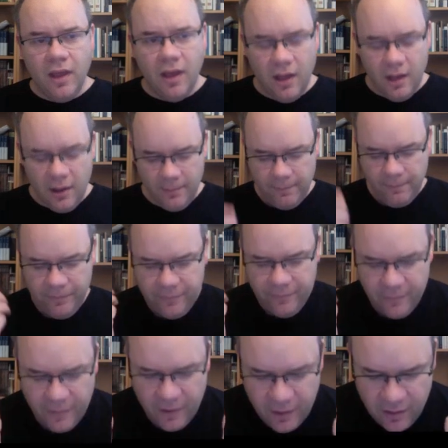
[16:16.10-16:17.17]
And
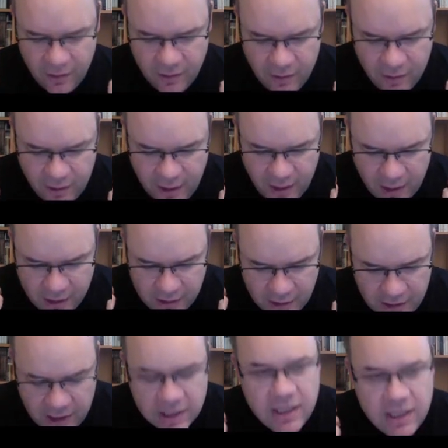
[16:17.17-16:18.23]

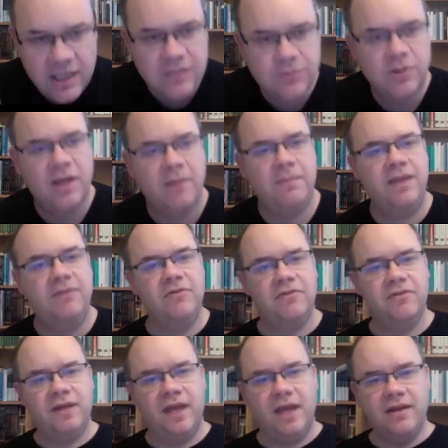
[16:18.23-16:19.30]
here's what I mean with
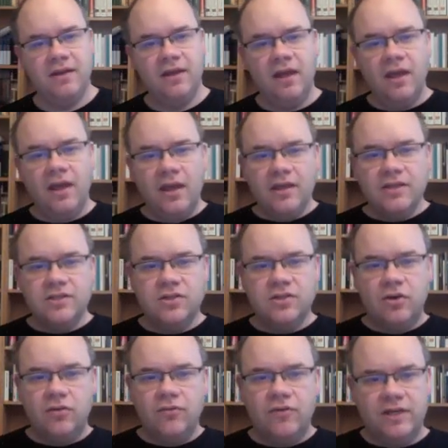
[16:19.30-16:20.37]
that.
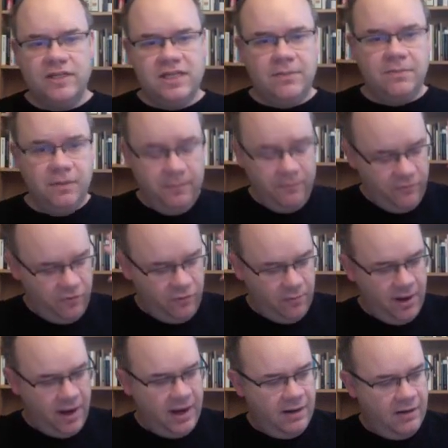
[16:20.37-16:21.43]
So, for example, from
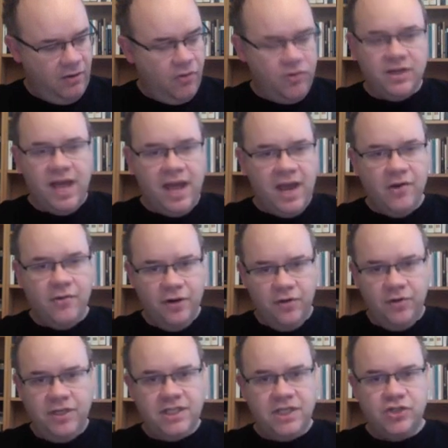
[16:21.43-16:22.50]
my own diary,
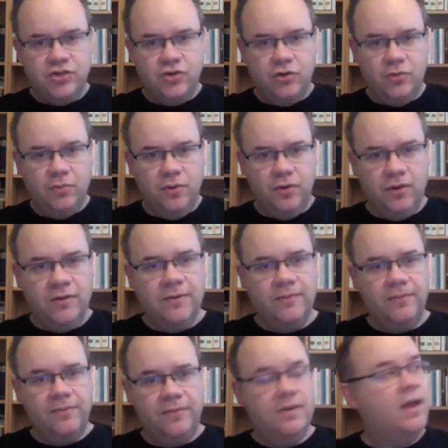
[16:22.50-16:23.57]
research notebook,
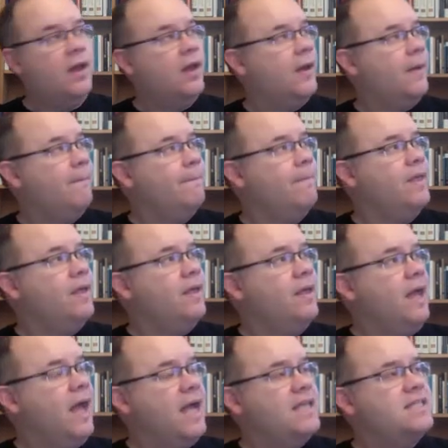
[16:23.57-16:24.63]

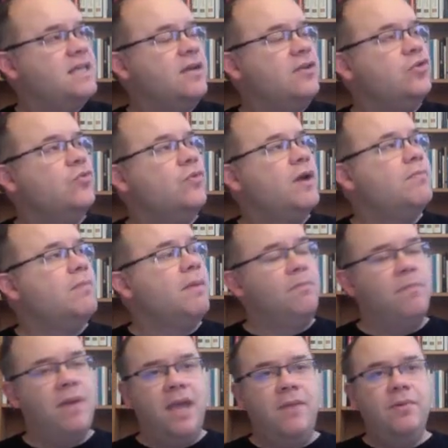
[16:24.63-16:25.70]
I started to write my
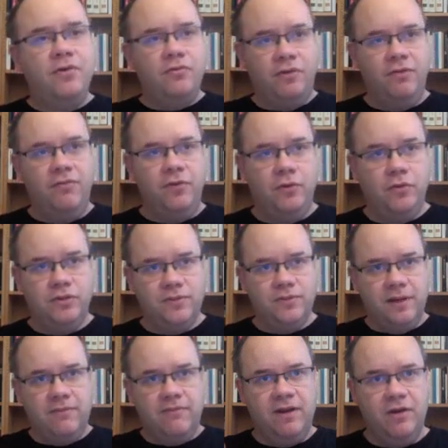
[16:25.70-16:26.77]
paper reviews
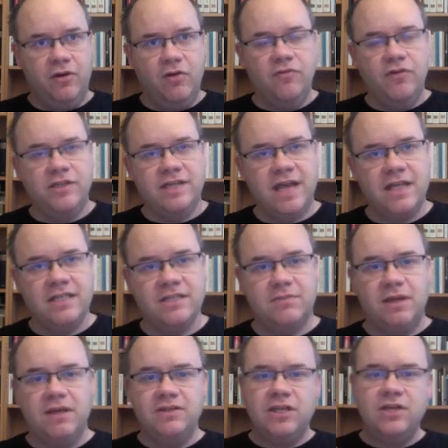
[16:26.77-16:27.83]
when a conference asked me.
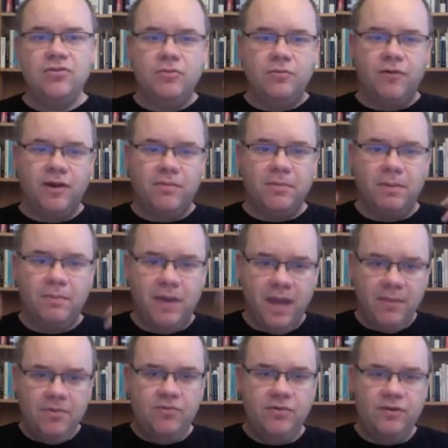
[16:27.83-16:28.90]
I started to write my
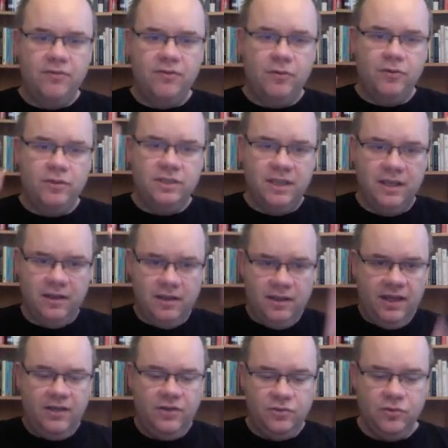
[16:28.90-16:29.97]
paper reviews
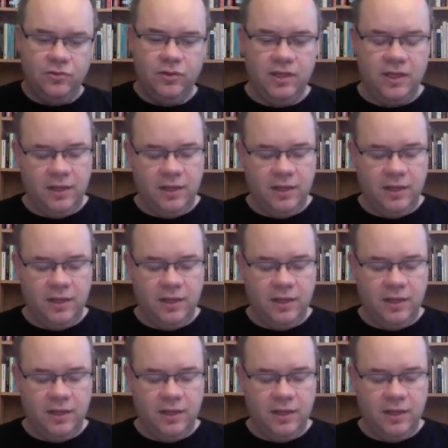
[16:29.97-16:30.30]
into